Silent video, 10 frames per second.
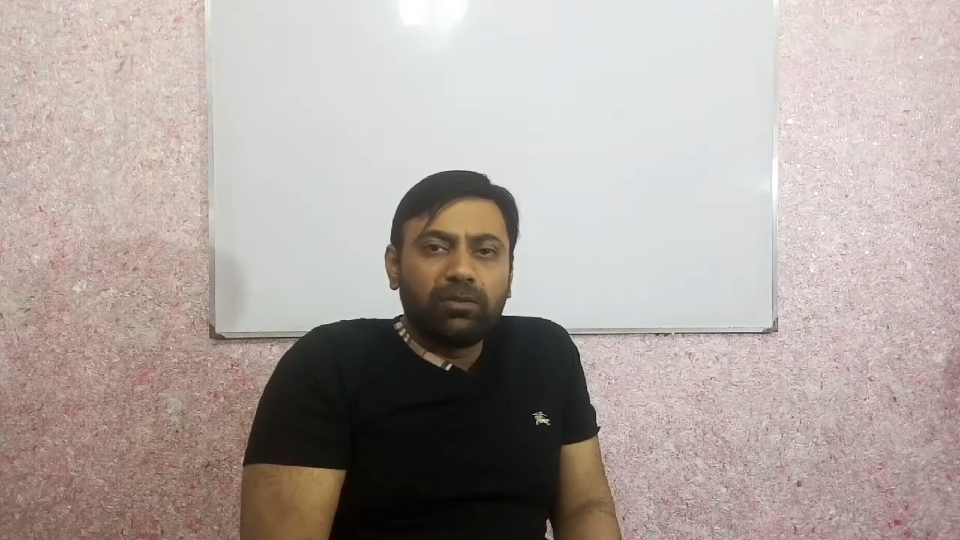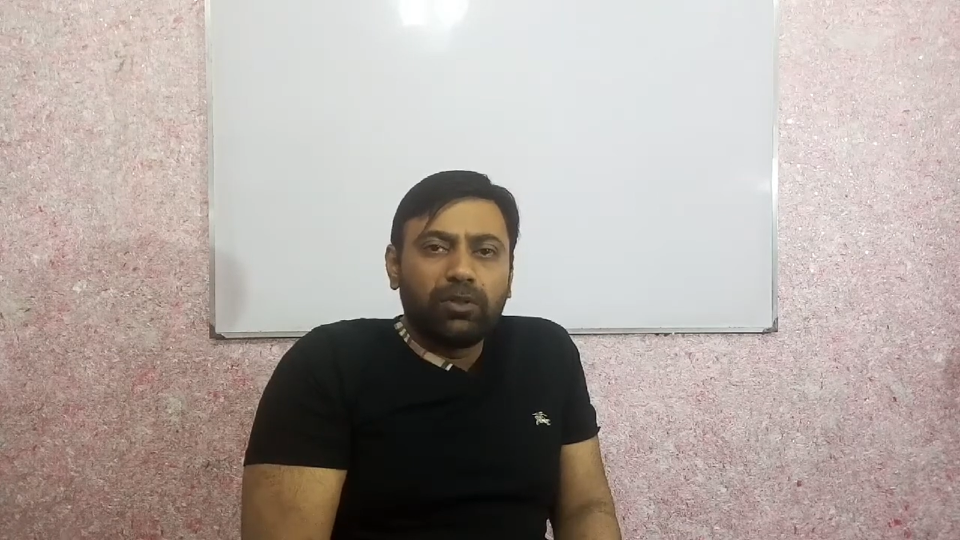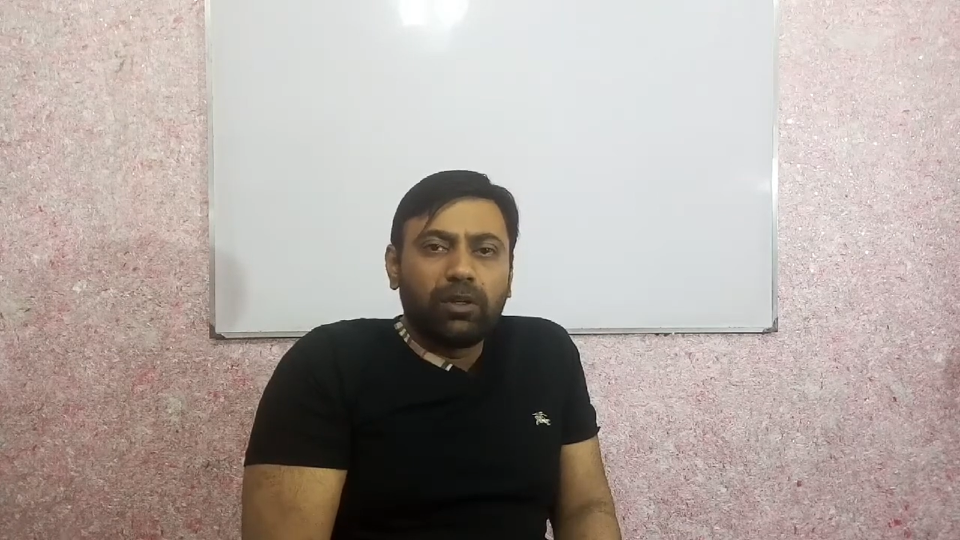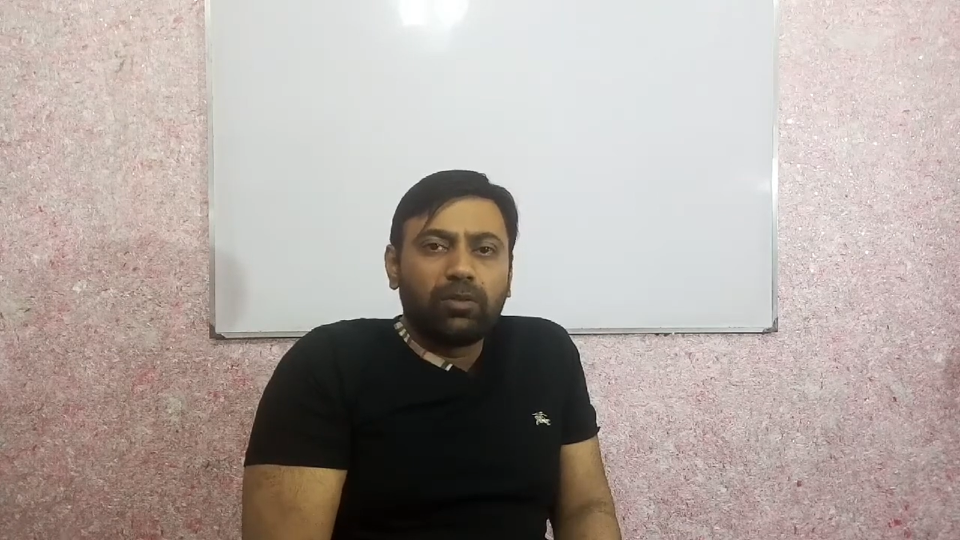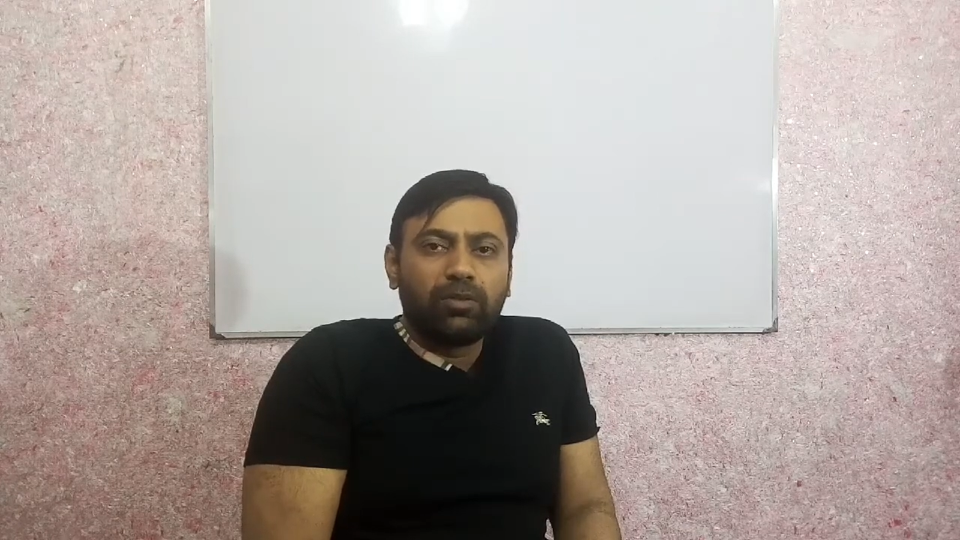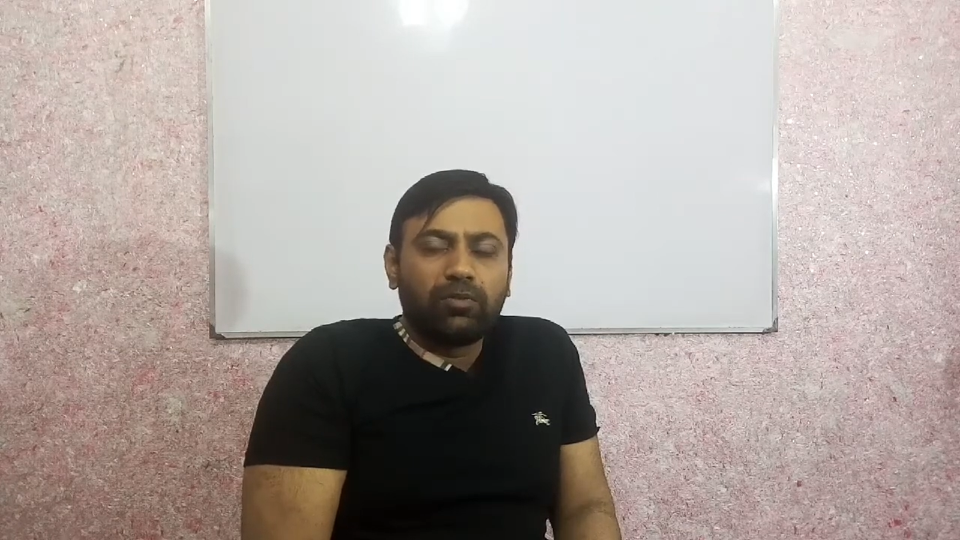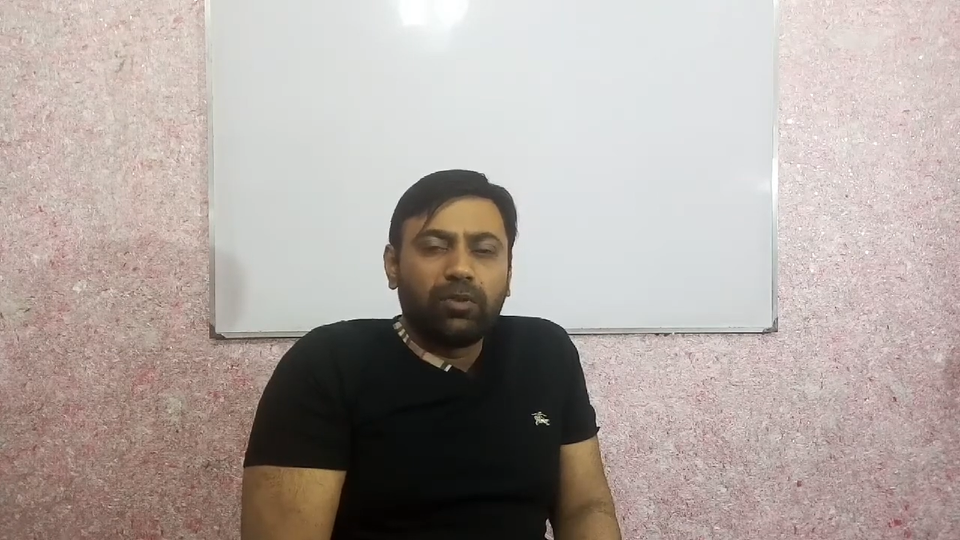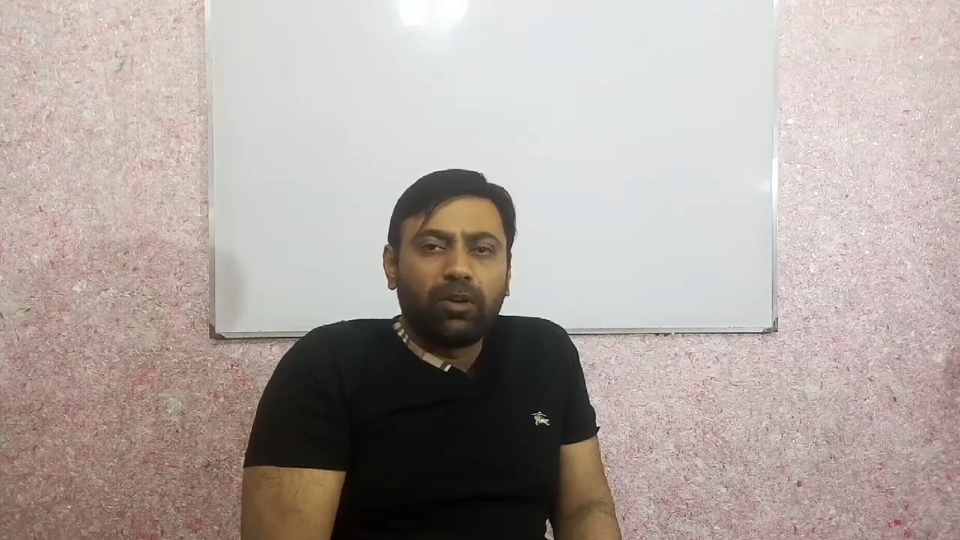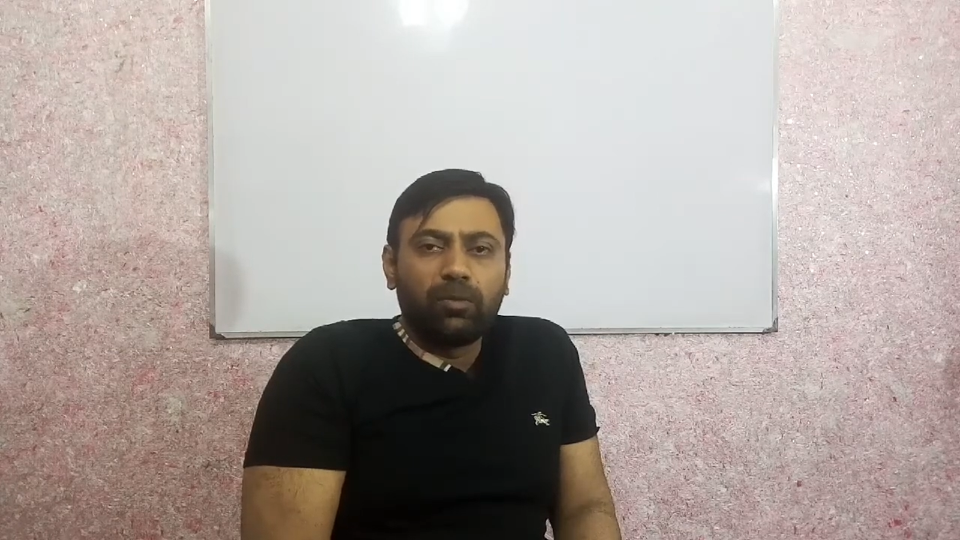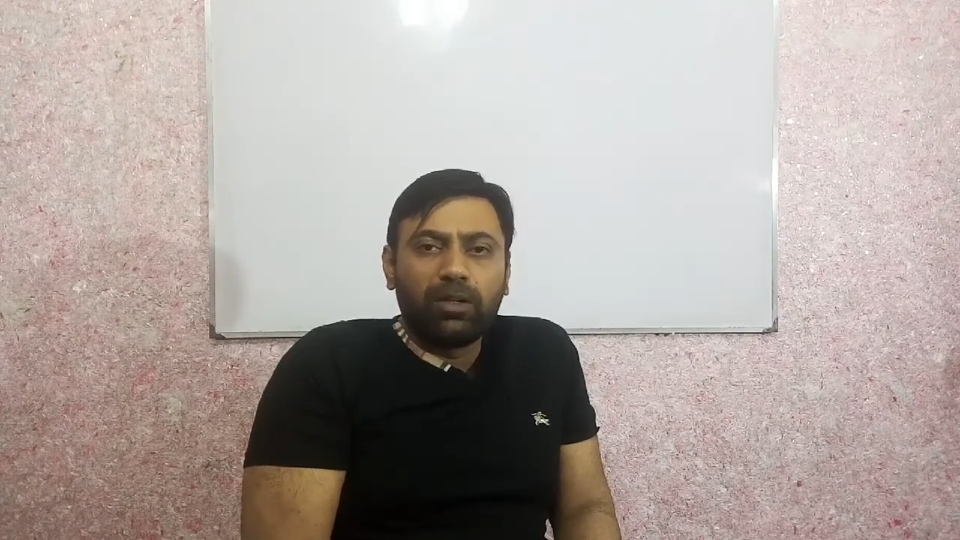without
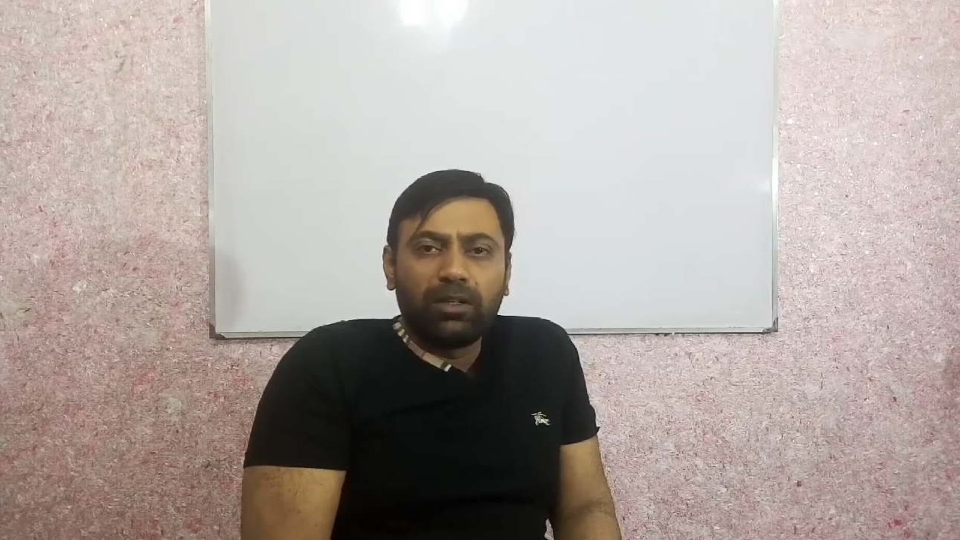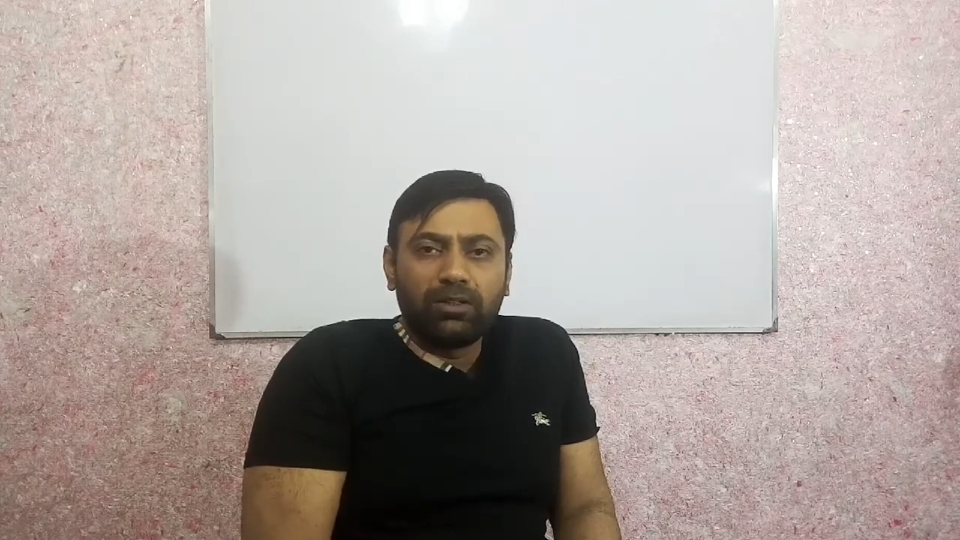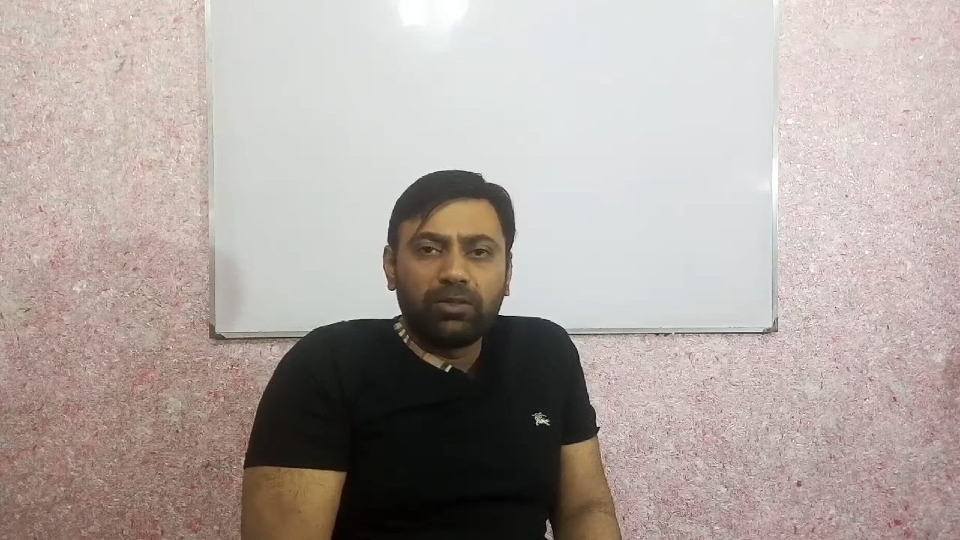formulas.